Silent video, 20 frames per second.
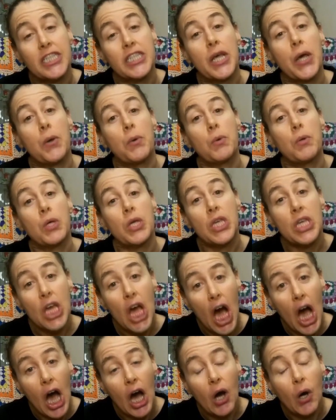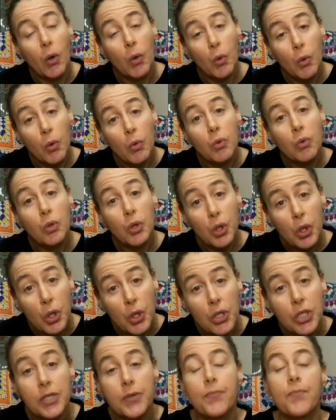So yeah, all
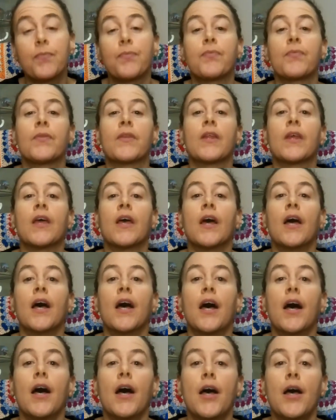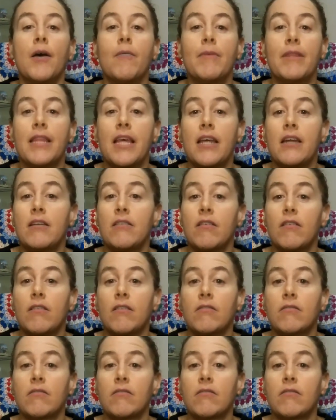good. And then